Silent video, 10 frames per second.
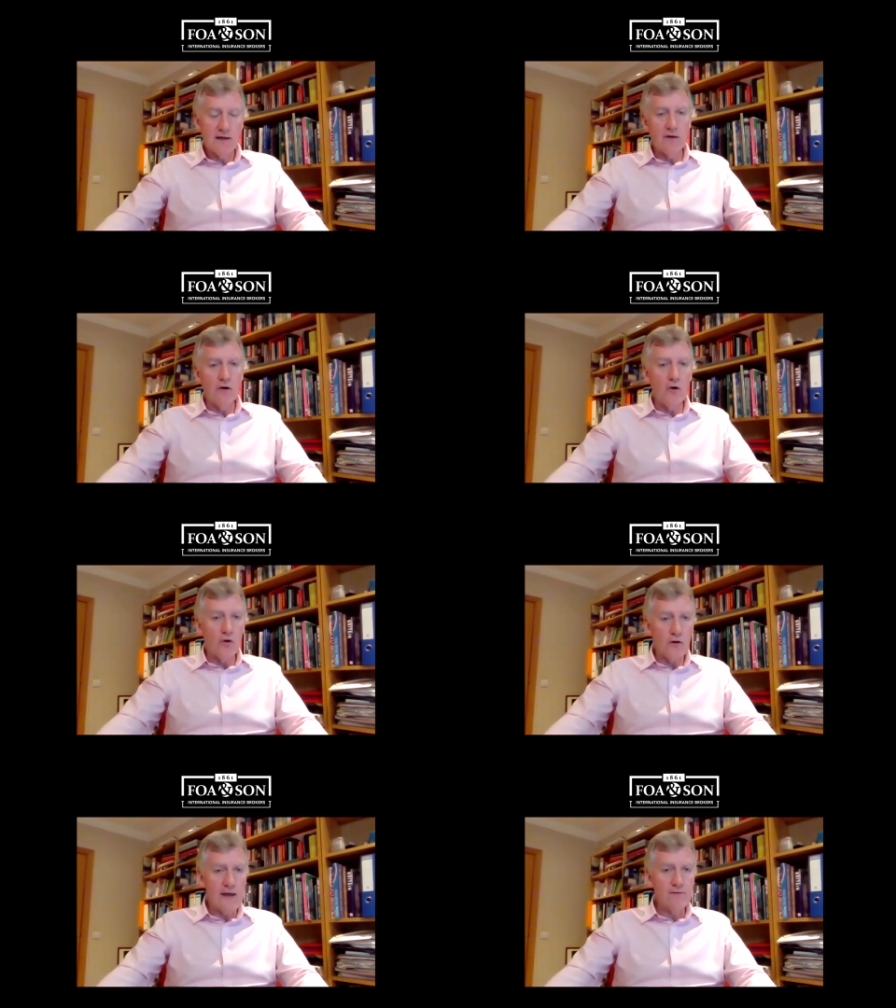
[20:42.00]
or
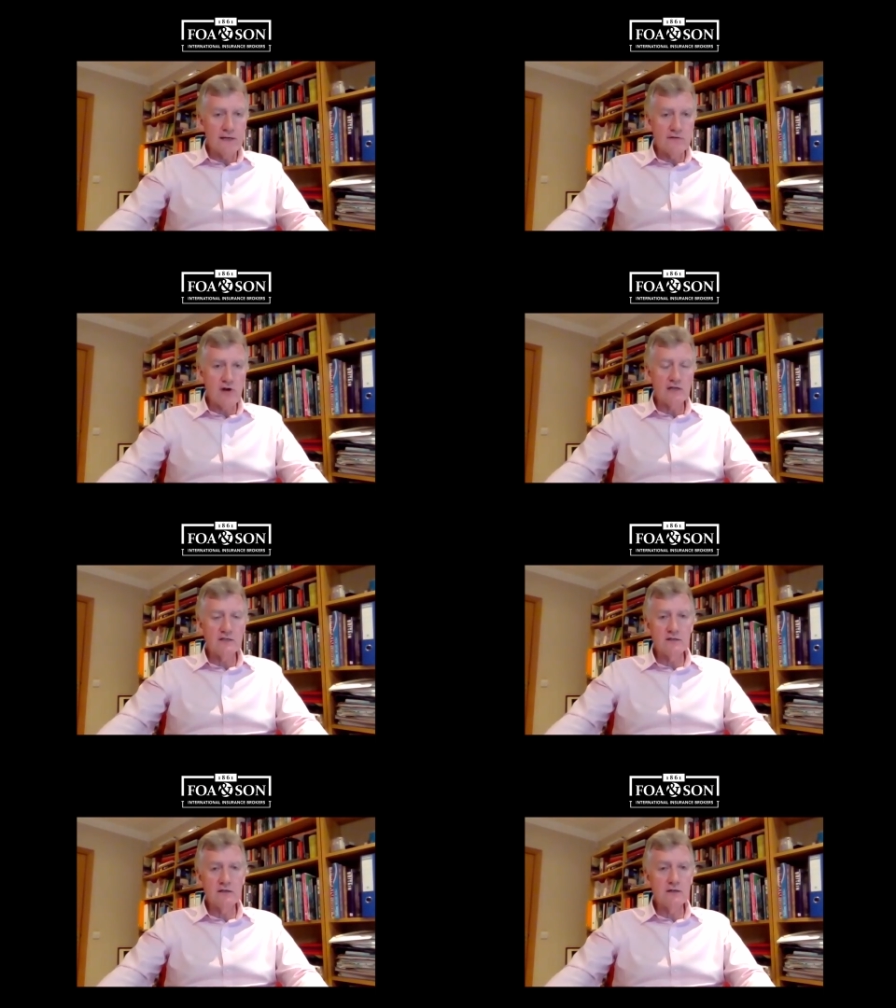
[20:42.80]
heavily
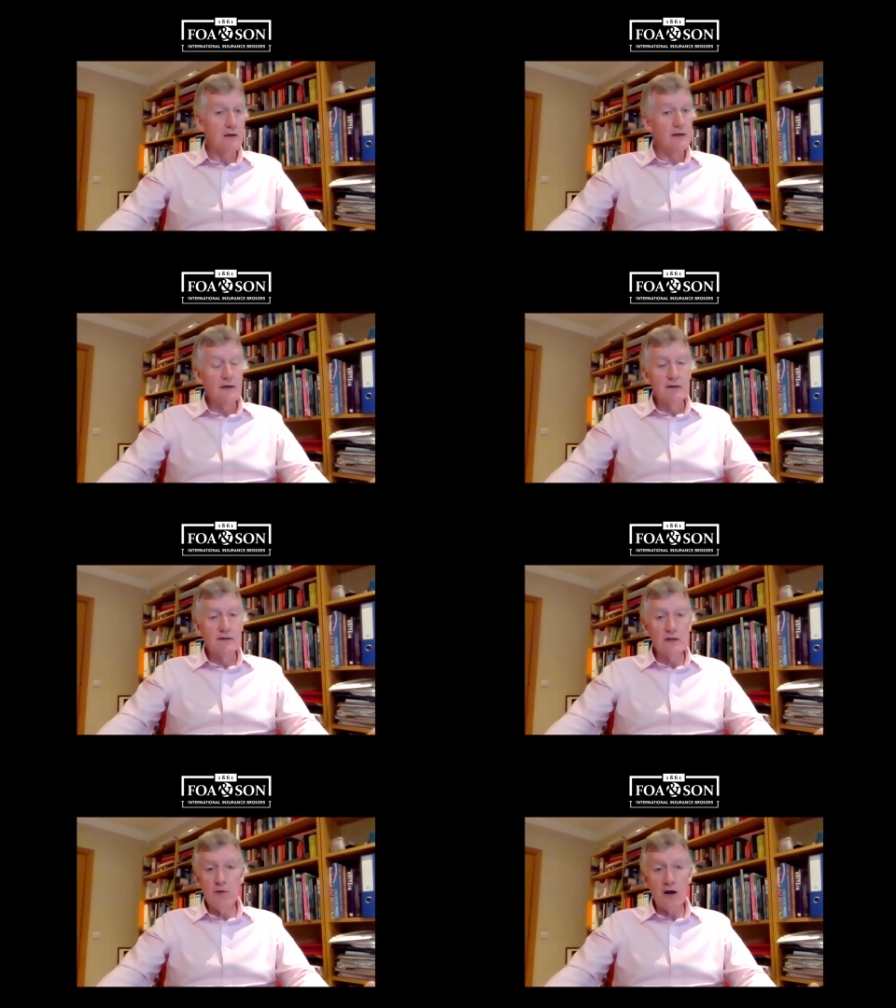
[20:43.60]
rusted, then
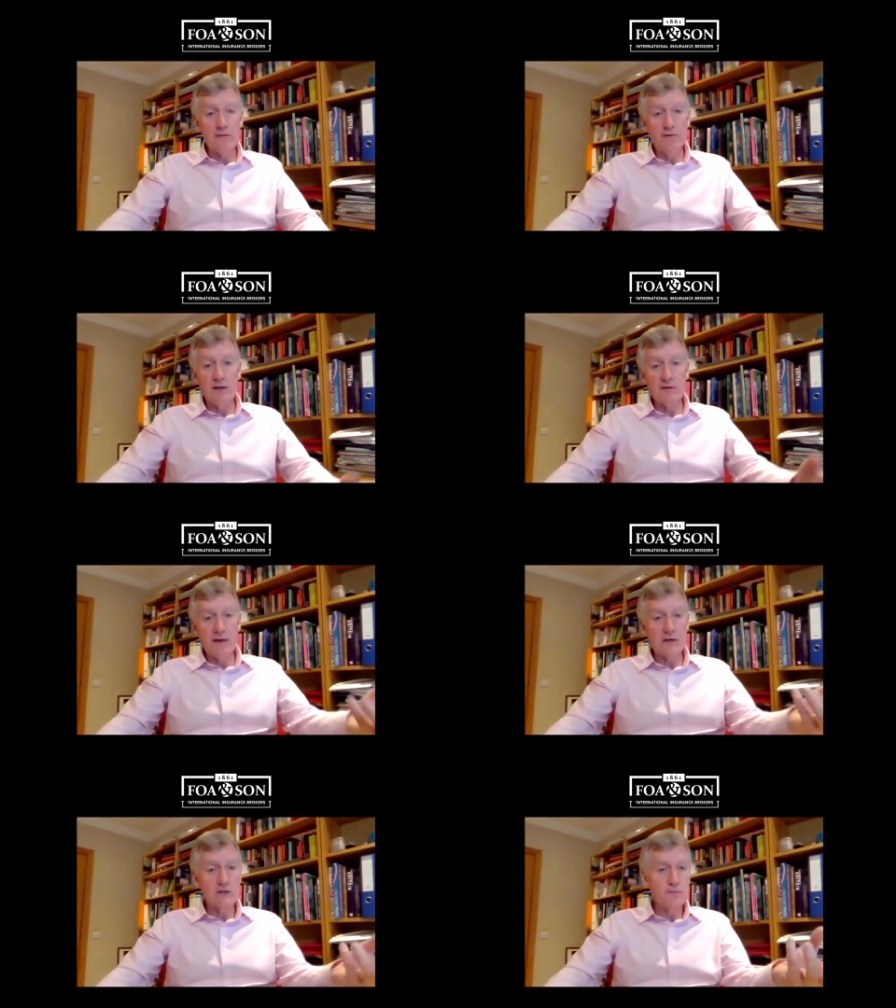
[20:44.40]
you might find that
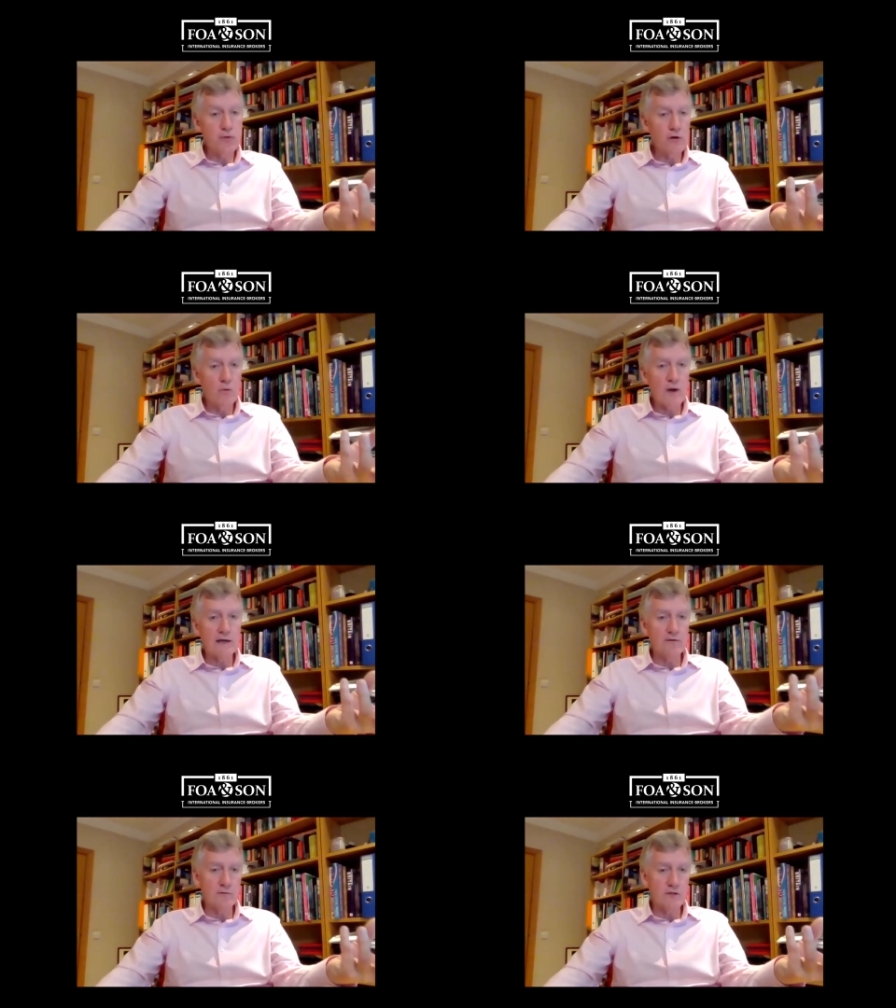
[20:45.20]
they just pull away
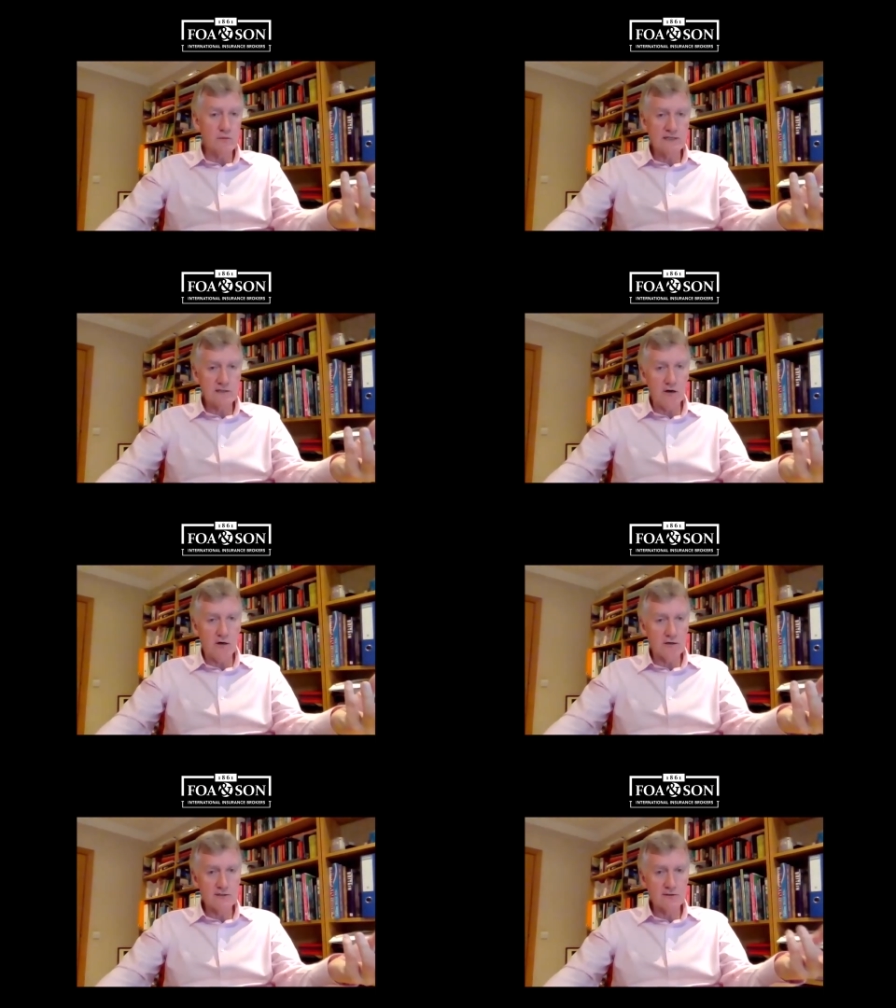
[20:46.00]
from the twist
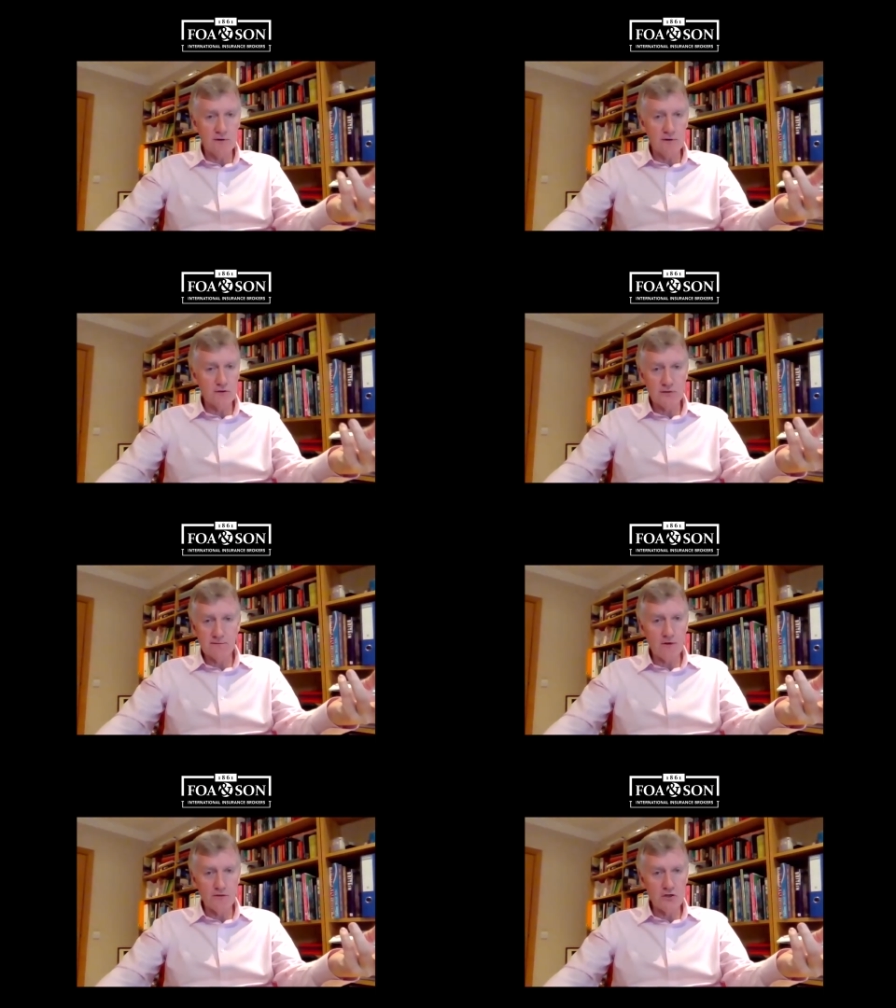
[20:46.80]
locks on
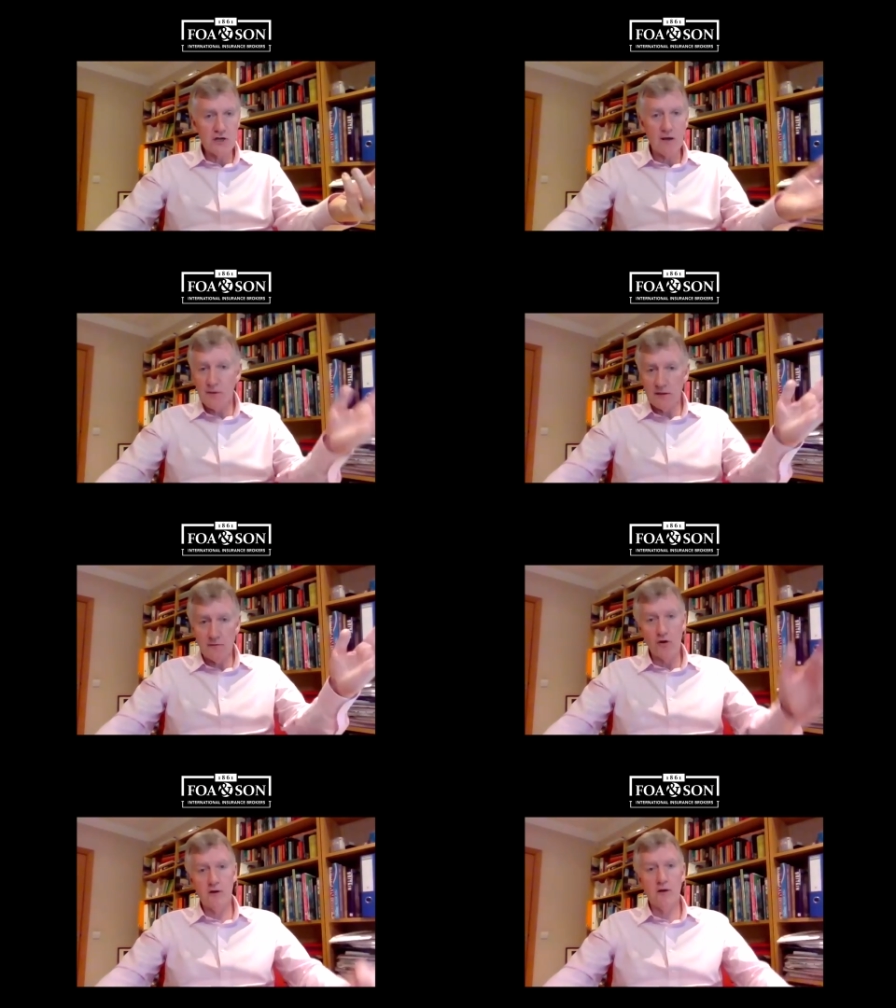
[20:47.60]
the ship, and you've
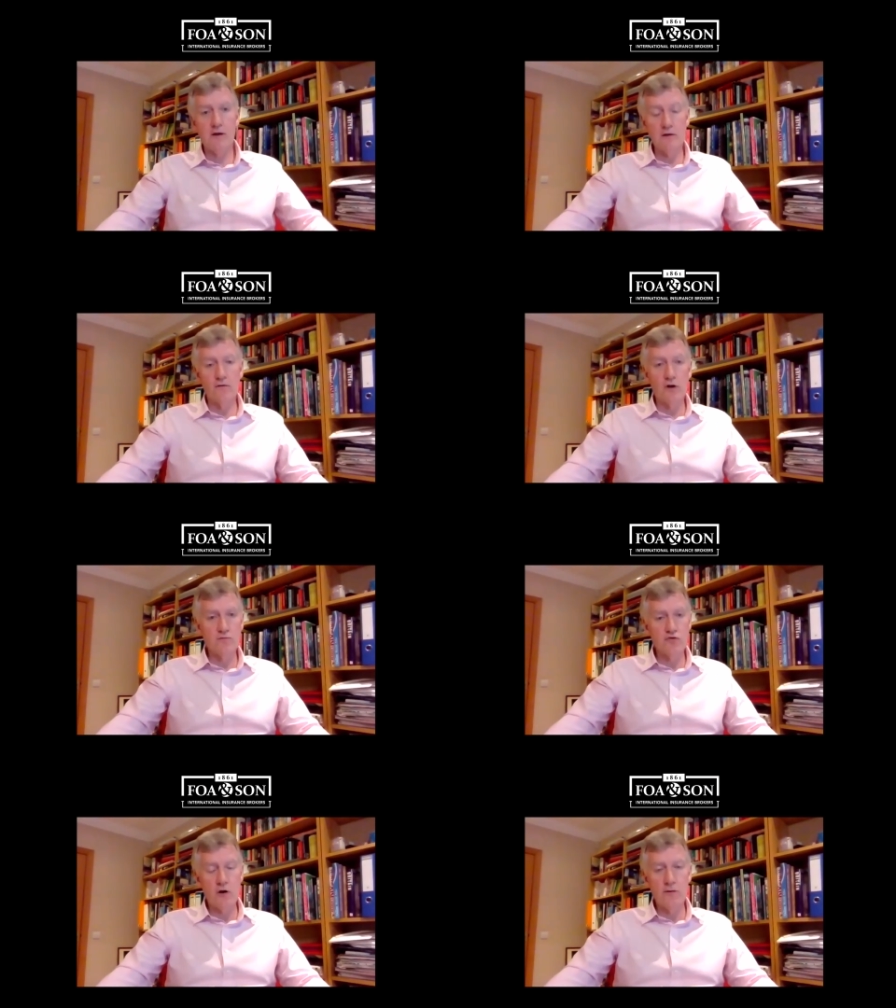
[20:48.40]
got a
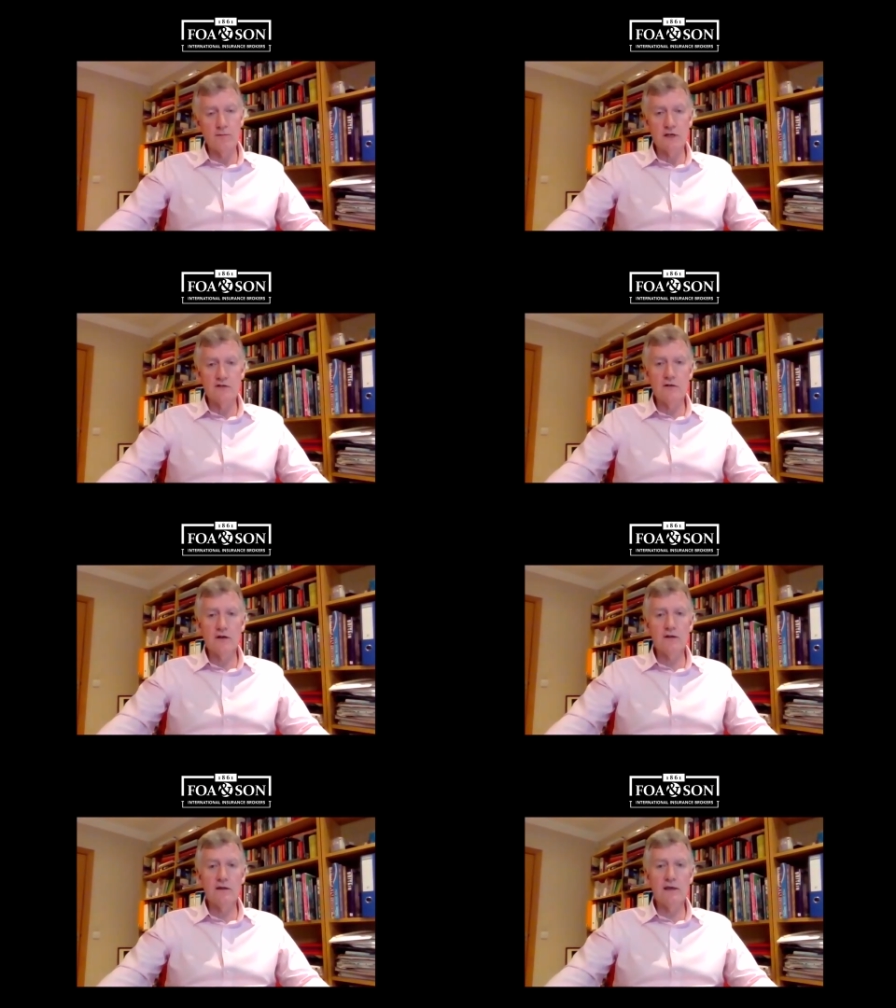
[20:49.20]
problem. So look
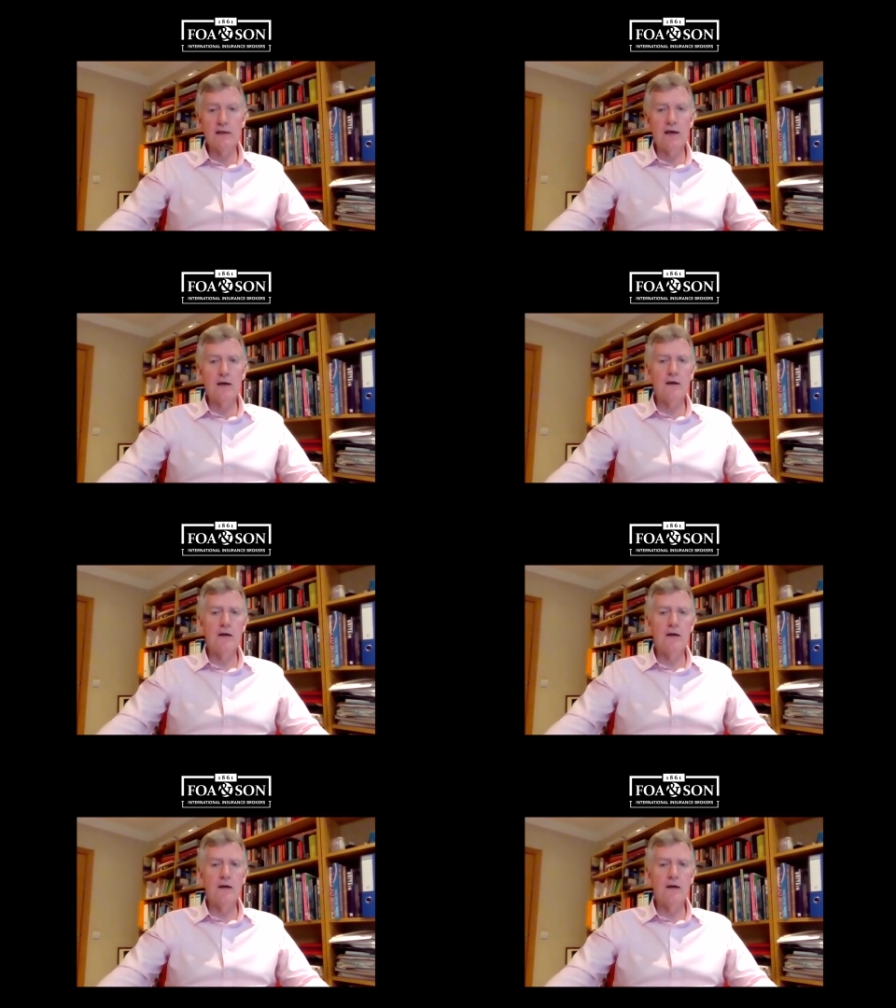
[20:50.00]
at the